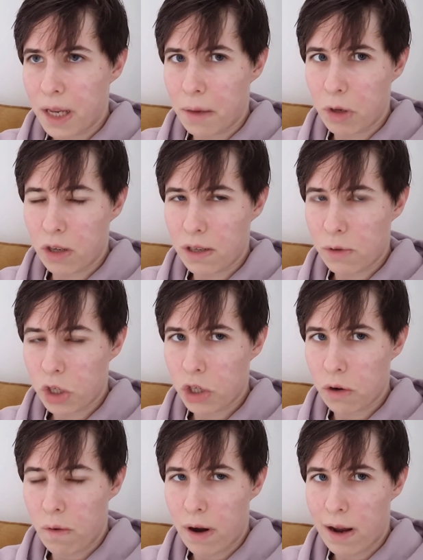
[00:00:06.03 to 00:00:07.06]
and because I was
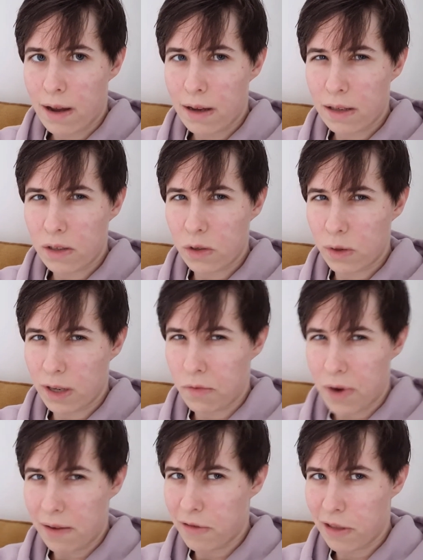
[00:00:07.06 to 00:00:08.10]
showering to get
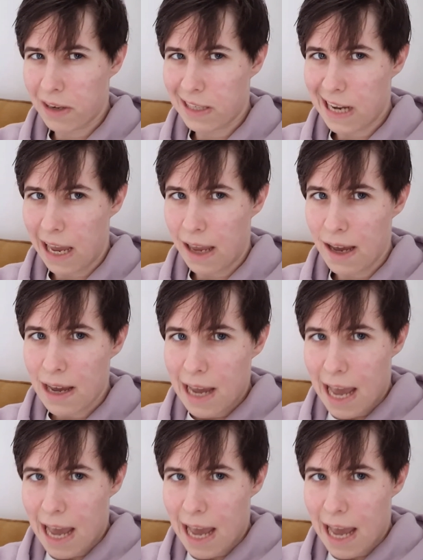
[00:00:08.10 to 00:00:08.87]
ready for the day,